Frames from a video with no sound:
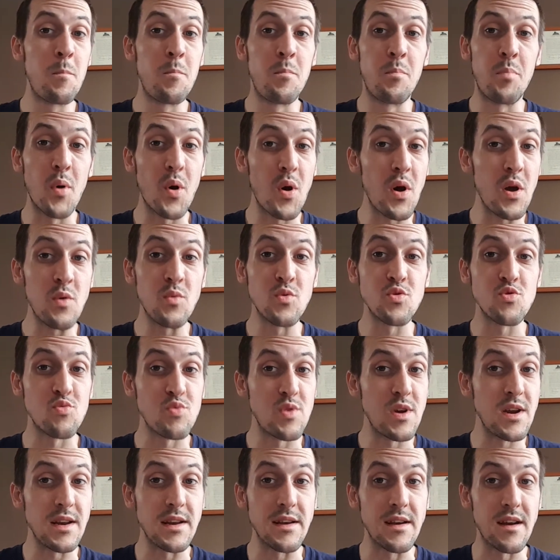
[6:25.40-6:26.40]
But it was
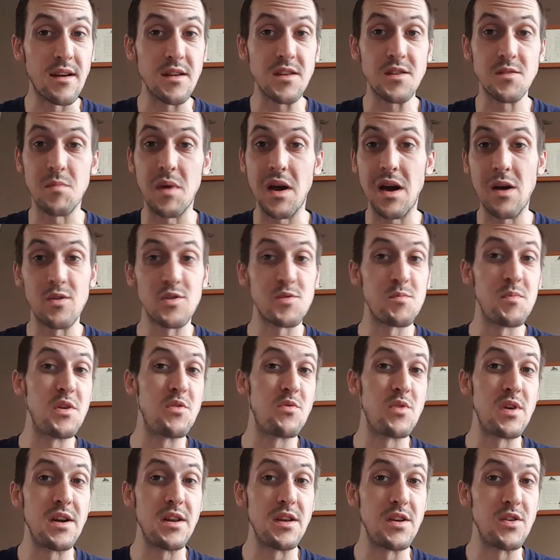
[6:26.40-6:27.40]
really nice. My housemate
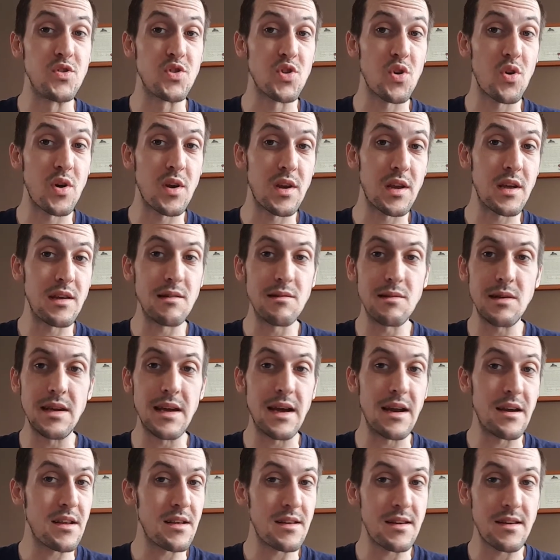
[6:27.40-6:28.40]
really enjoyed it. He
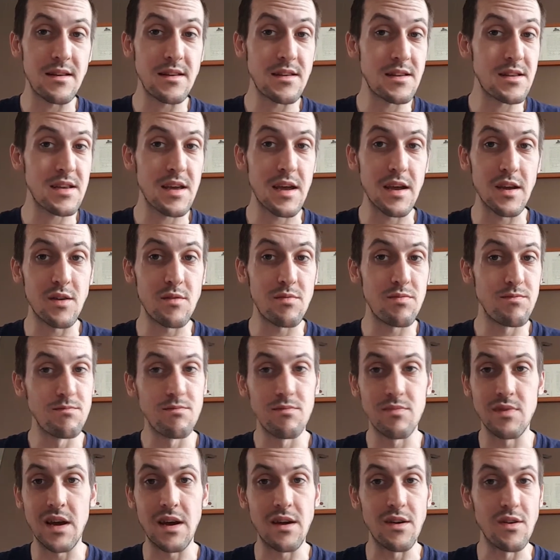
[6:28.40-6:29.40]
had it in his tank
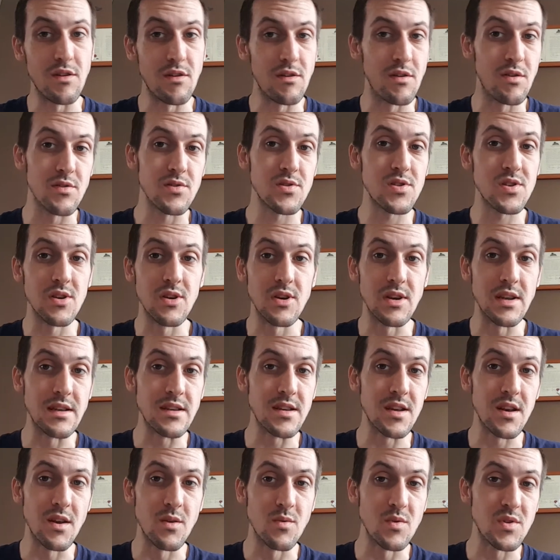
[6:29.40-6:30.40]
now constantly
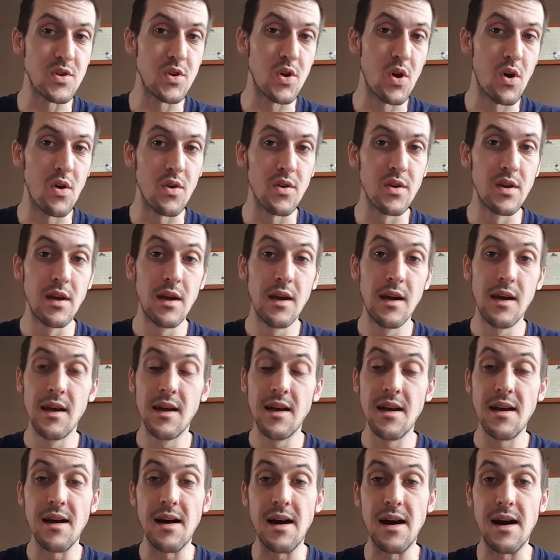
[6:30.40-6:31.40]
until it was gone.
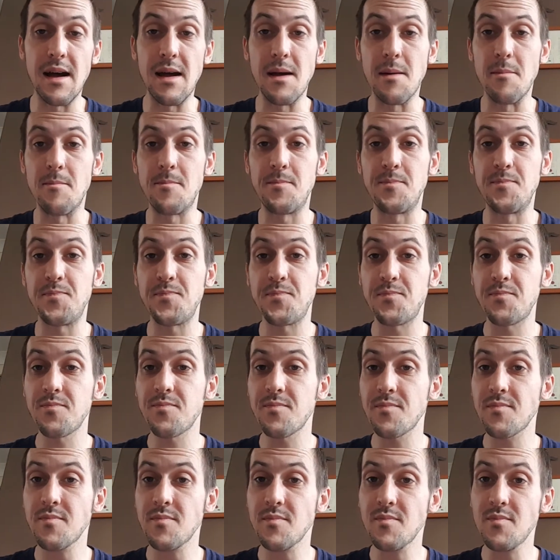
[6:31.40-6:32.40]
And
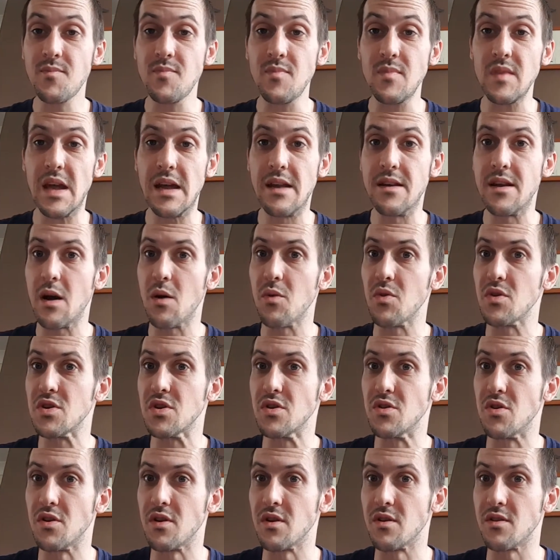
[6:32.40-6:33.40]
now there's
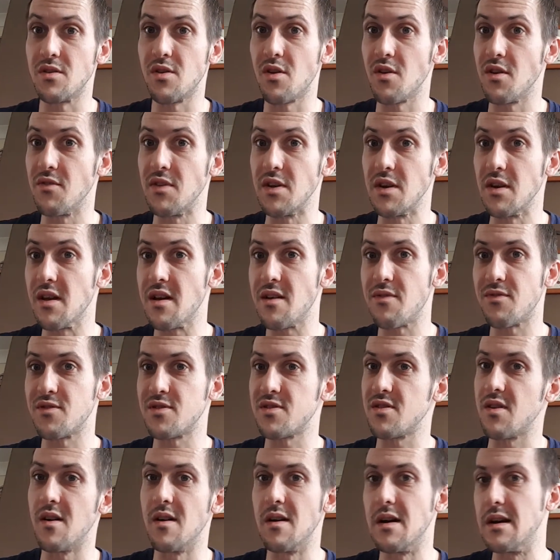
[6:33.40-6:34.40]
none of it left,
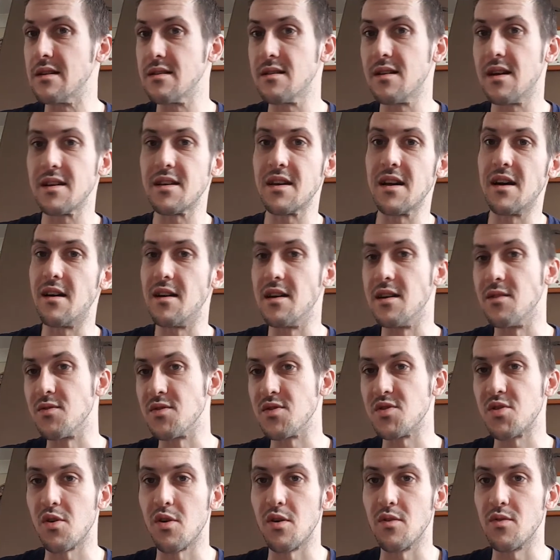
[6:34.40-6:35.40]
so I can't even
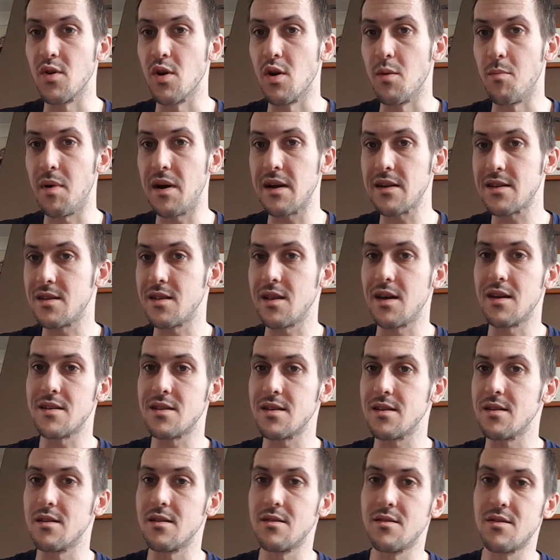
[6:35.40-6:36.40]
sort of go back to that
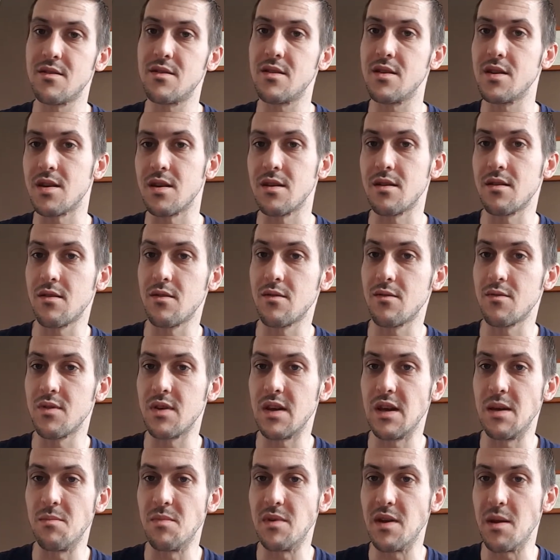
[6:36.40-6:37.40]
to sort of
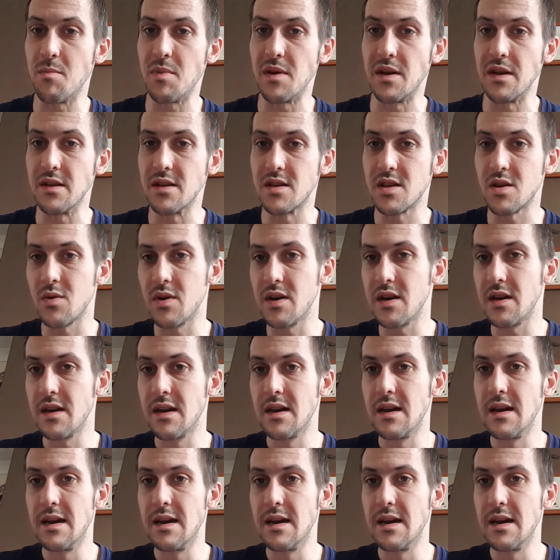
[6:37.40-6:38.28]
keep nipping into it.